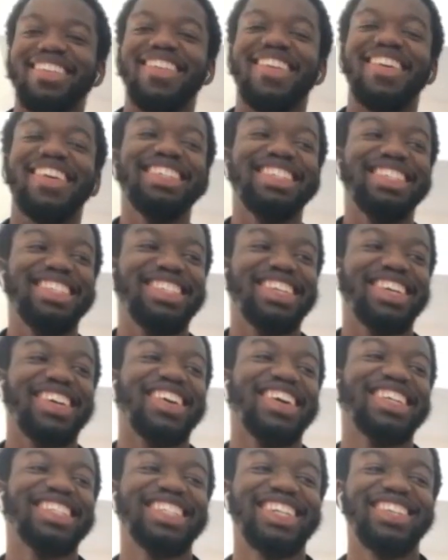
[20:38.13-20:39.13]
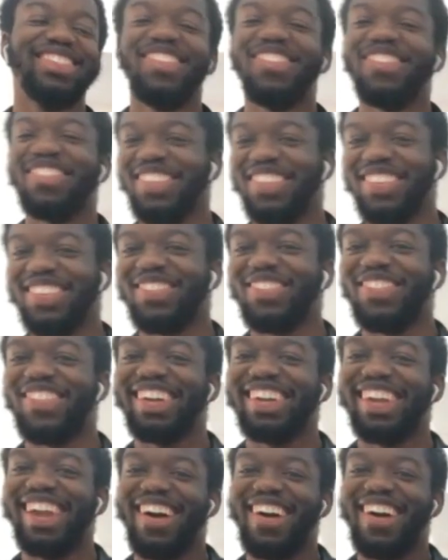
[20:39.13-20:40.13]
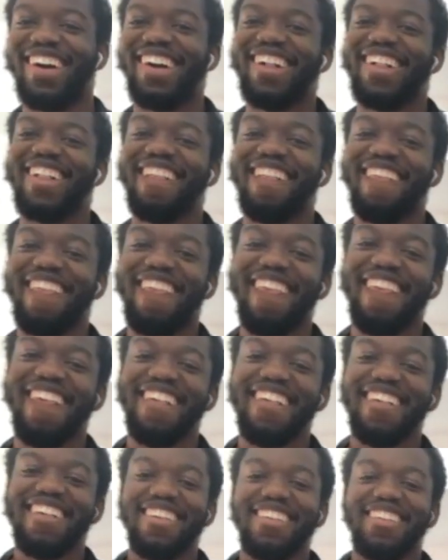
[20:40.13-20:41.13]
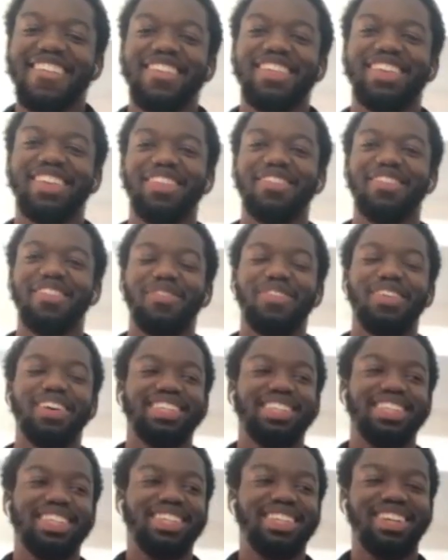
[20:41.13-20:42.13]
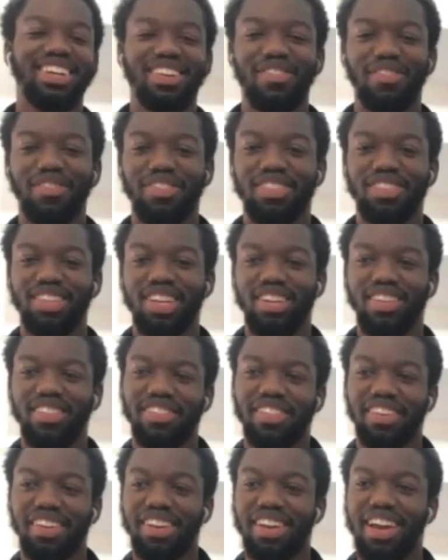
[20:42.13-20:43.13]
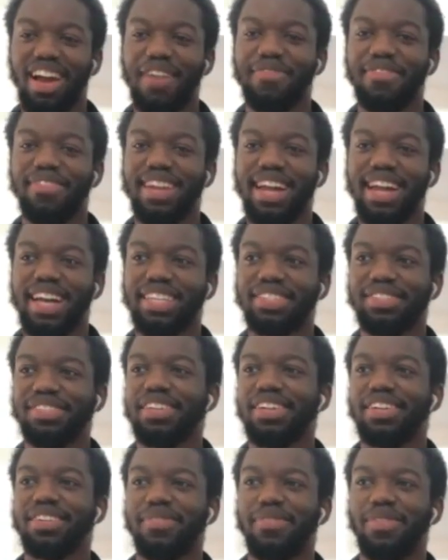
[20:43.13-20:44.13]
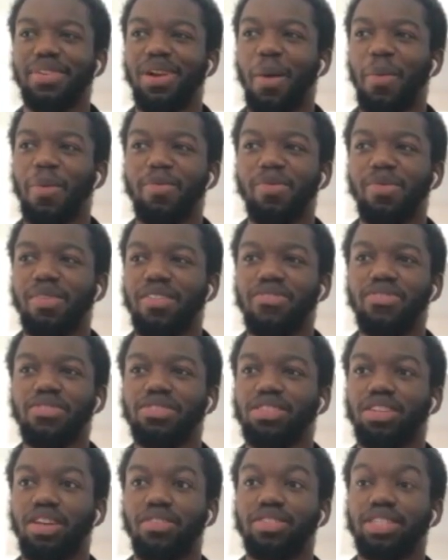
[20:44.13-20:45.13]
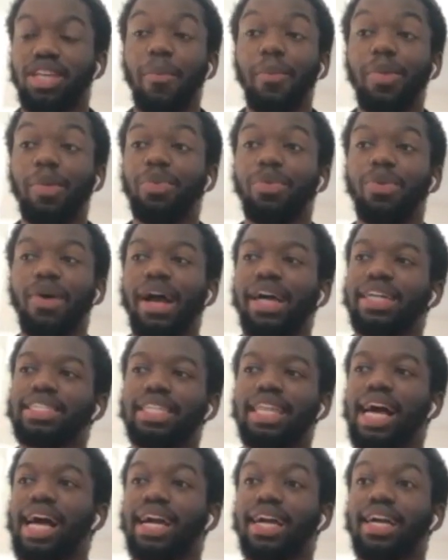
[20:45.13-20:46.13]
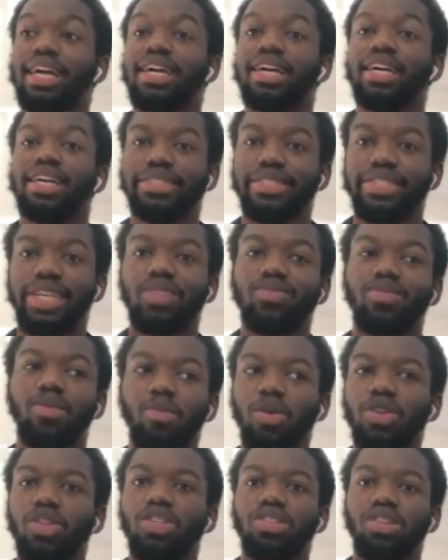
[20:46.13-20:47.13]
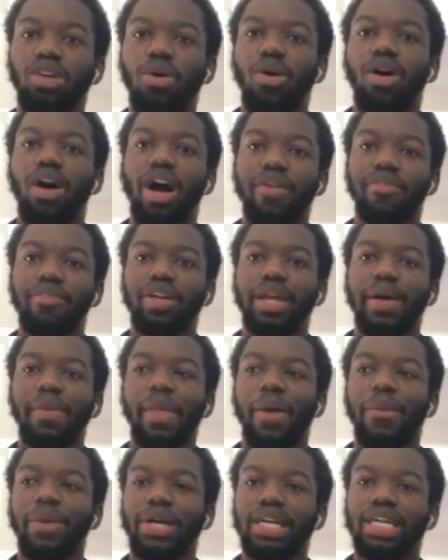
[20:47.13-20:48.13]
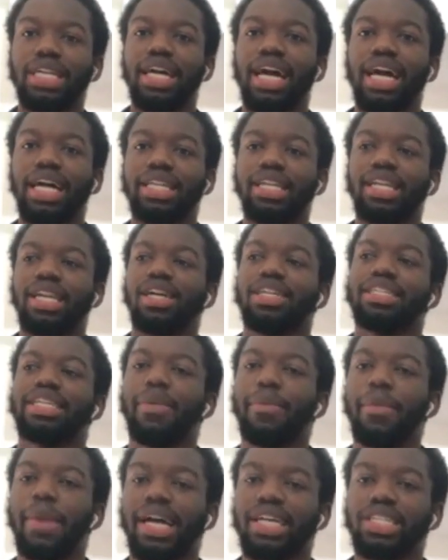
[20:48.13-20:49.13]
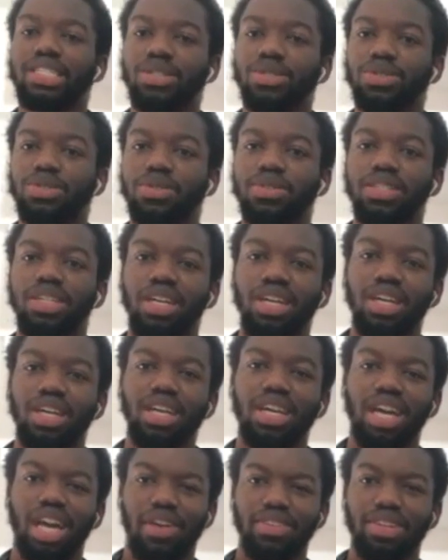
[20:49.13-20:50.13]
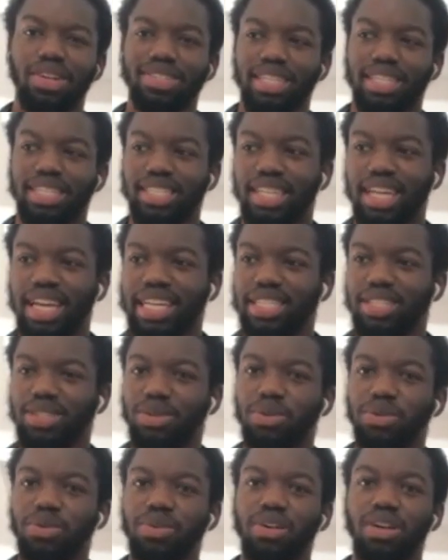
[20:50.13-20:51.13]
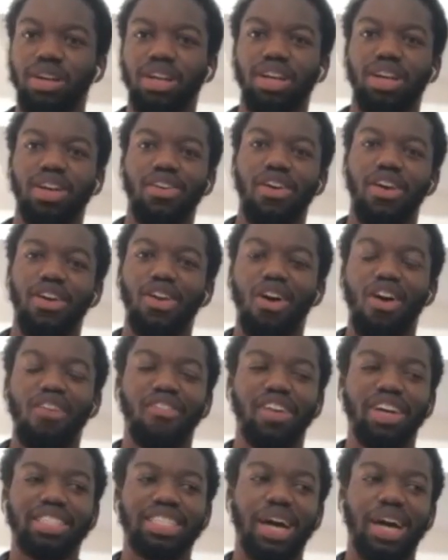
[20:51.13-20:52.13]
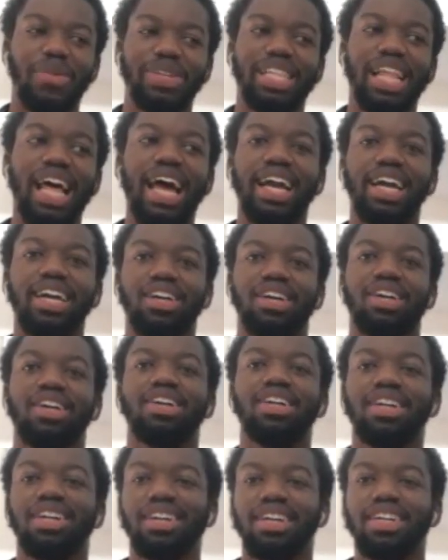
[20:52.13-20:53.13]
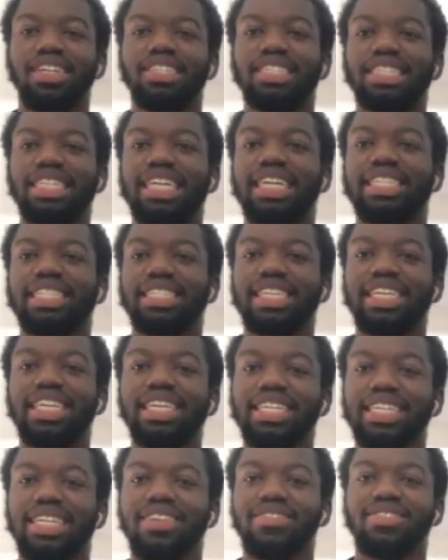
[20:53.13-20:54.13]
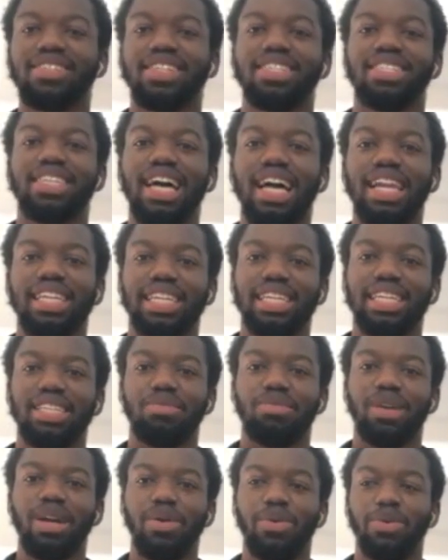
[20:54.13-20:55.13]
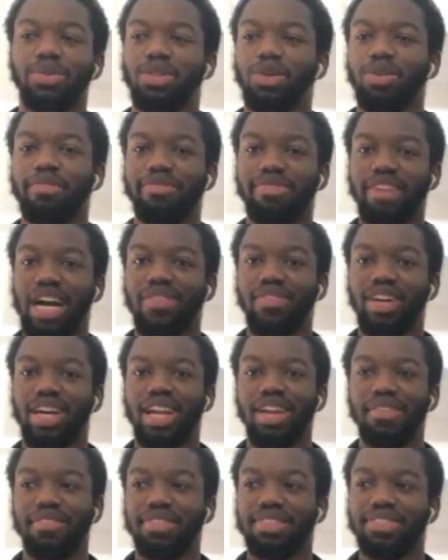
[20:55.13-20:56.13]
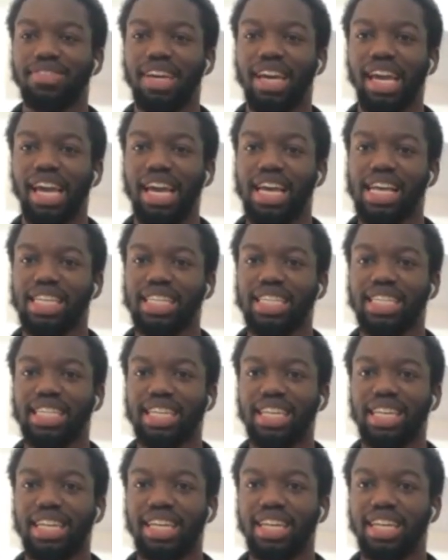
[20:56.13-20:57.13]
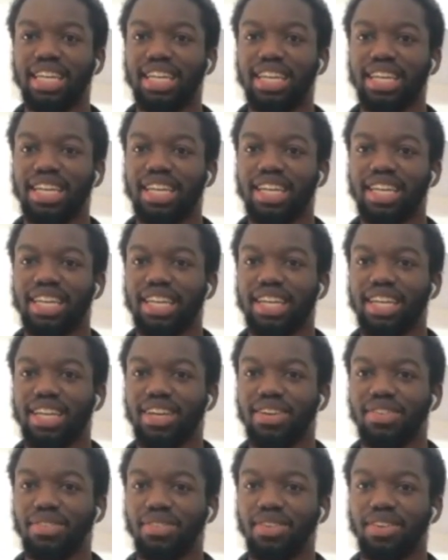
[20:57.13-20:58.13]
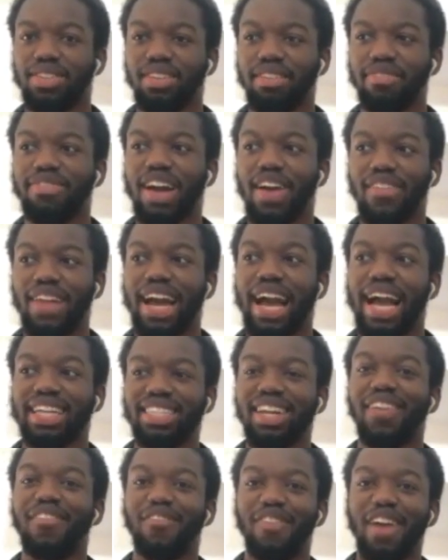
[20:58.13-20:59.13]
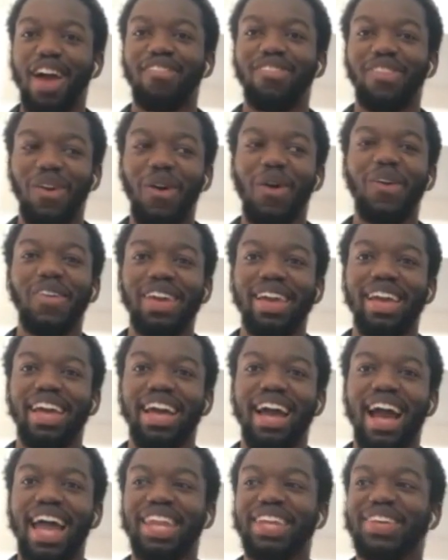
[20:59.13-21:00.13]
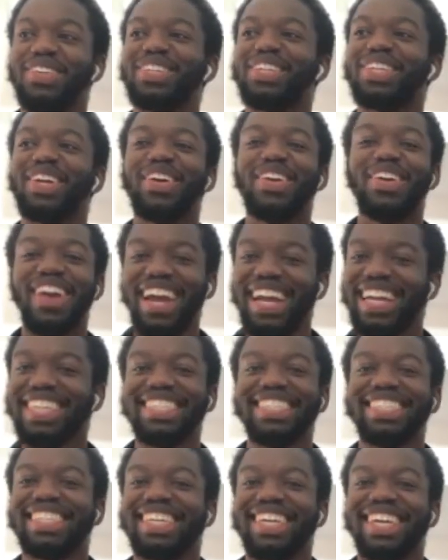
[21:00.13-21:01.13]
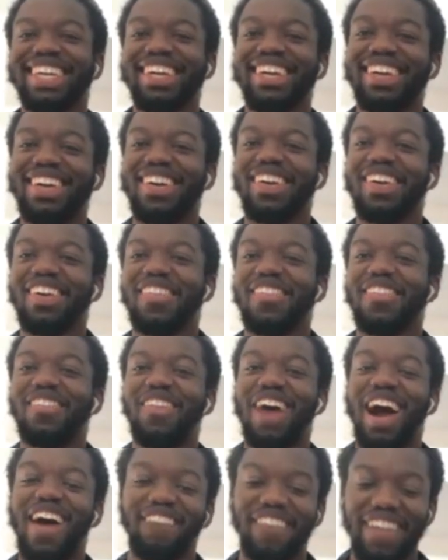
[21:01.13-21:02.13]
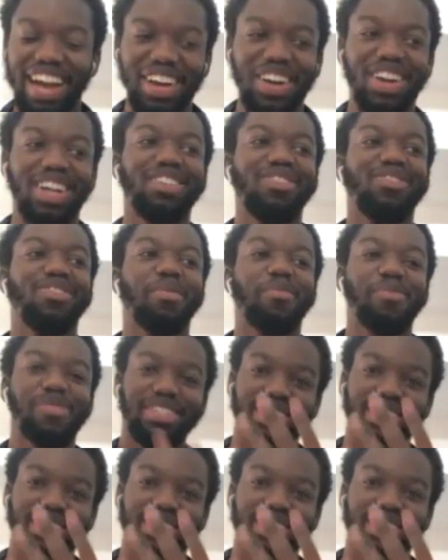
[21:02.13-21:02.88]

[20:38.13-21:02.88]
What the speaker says: Oh, this is a question that put me on the spot now. Another person going through something. I feel like in sixth form, a lot of people went through stuff. Some people were actually like, sixth form was so hard for them that we could have handled it. Because at my school, even though it was a state school, a lot of us that was like G&T, gifted and talented, we're doing 5 A levels for AS. We're doing 5. Like I had done 5 the whole year, and it was crazy. But I thank God for it.